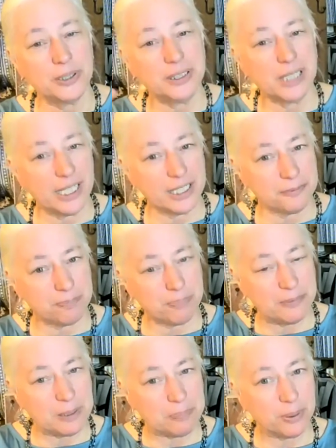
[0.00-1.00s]
wood kind of
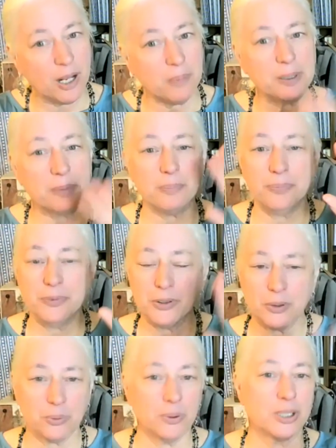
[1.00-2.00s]
pivot problem
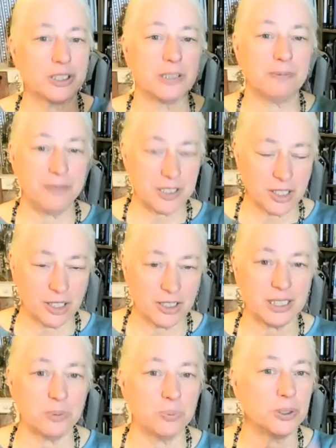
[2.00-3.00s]
or
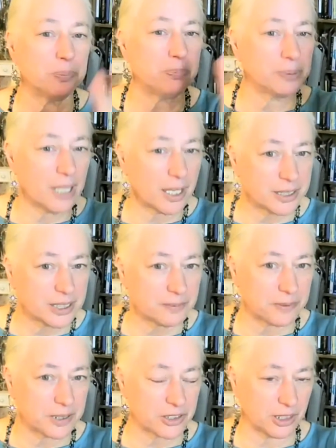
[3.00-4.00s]
deficiency wood, blood
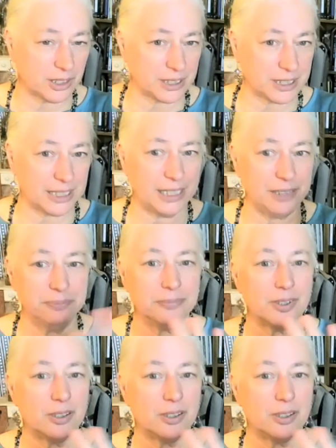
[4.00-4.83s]
deficiency?